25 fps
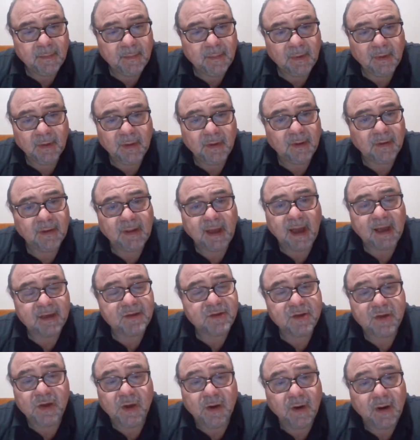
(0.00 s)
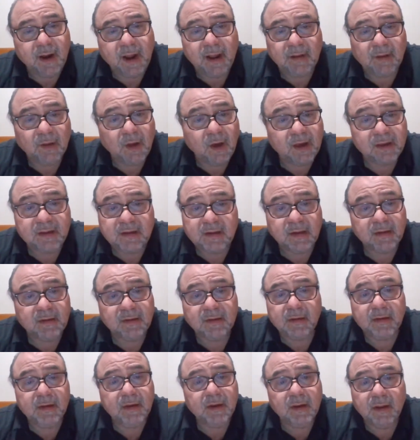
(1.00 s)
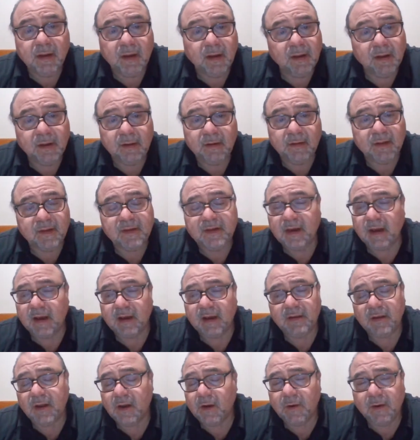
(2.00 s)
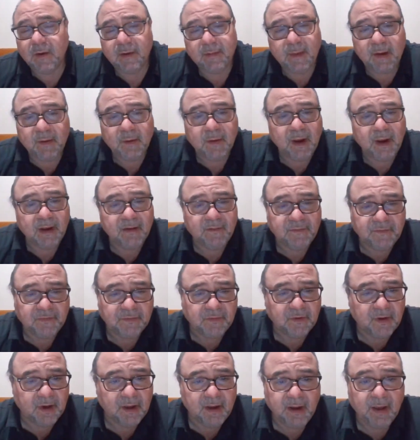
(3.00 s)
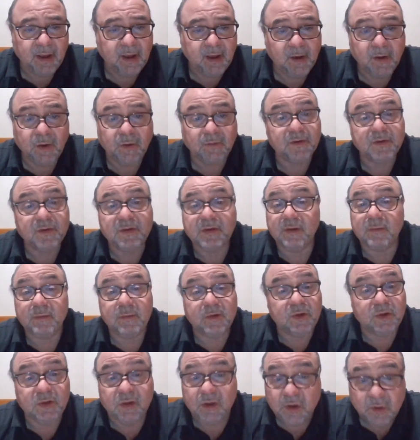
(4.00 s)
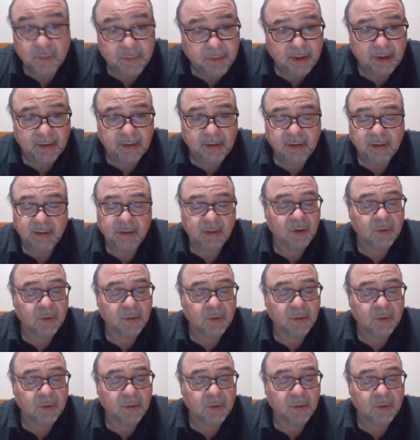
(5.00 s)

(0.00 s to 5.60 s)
well, last year I lost the second toe on my right foot over something stupid.